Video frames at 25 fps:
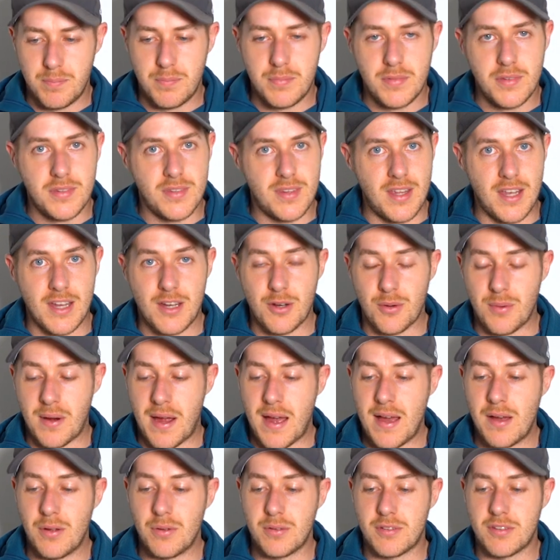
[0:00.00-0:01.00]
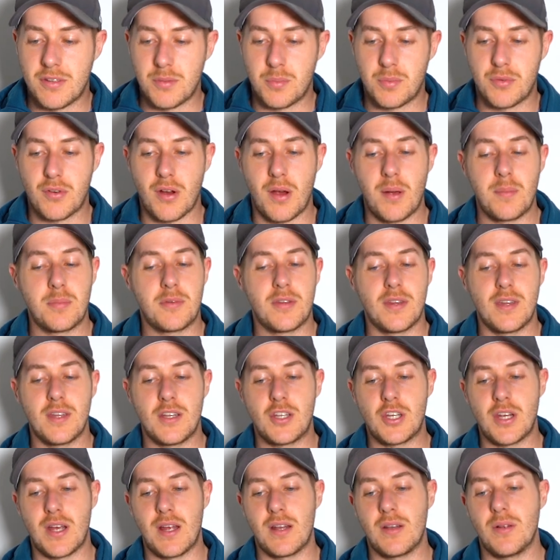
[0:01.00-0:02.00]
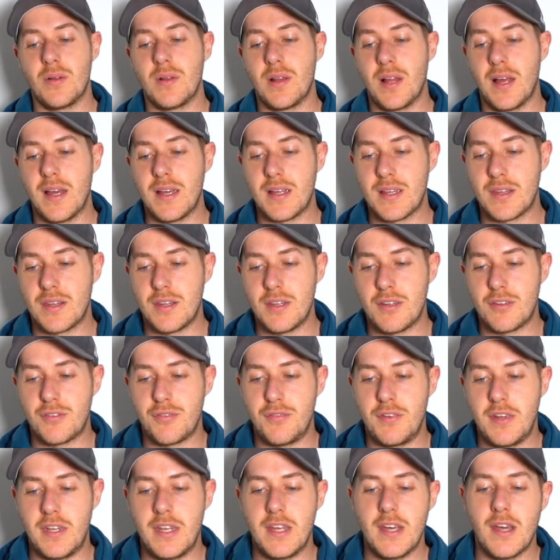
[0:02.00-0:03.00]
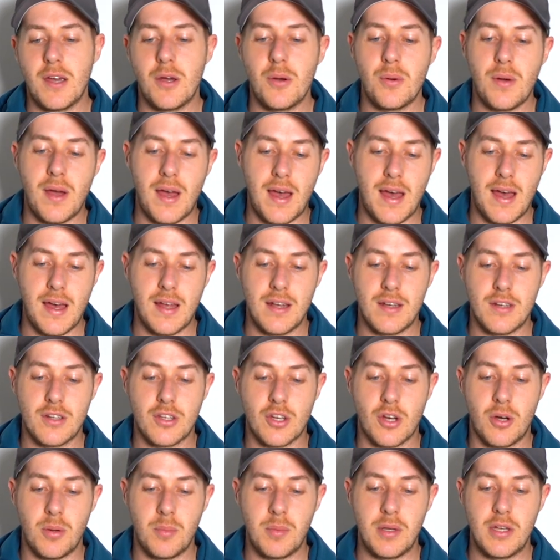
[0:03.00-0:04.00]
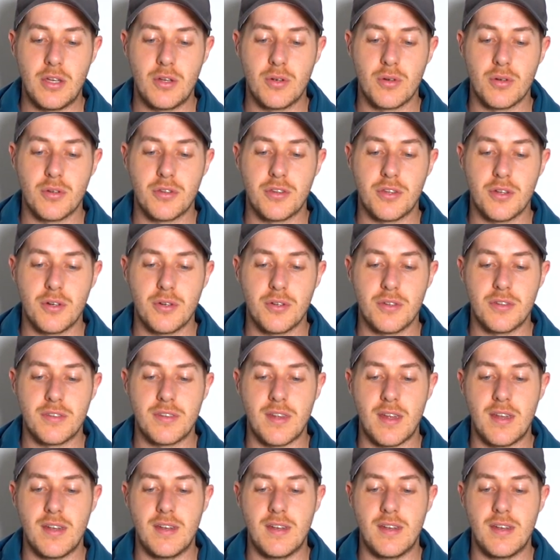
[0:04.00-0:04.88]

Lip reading: stick around, subscribe to the channel, like this video, and comment your thoughts